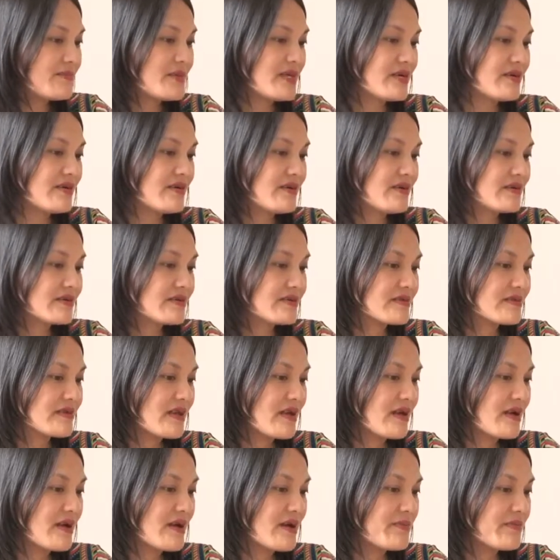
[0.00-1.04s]
because
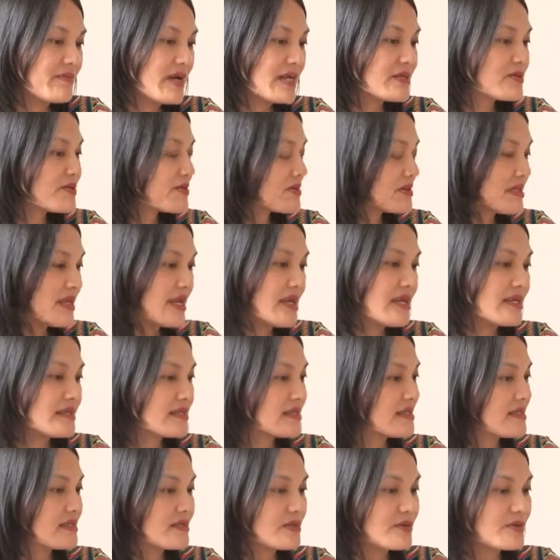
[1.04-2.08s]
my
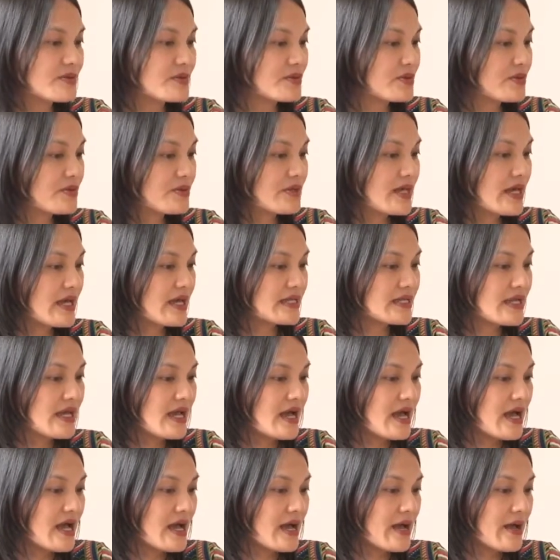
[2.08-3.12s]
success is also that
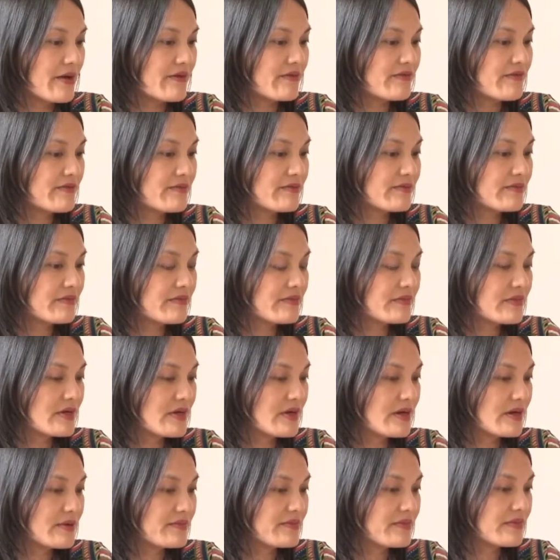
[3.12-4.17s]

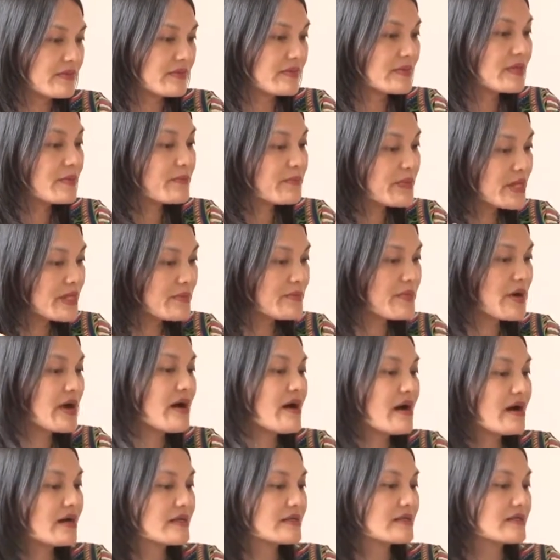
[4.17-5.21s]
in a big
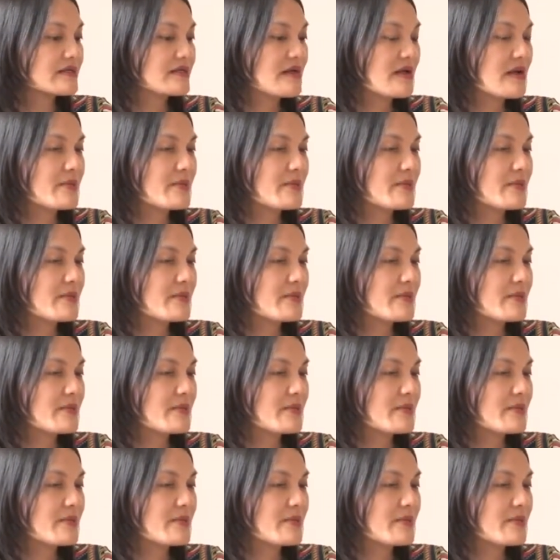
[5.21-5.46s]
part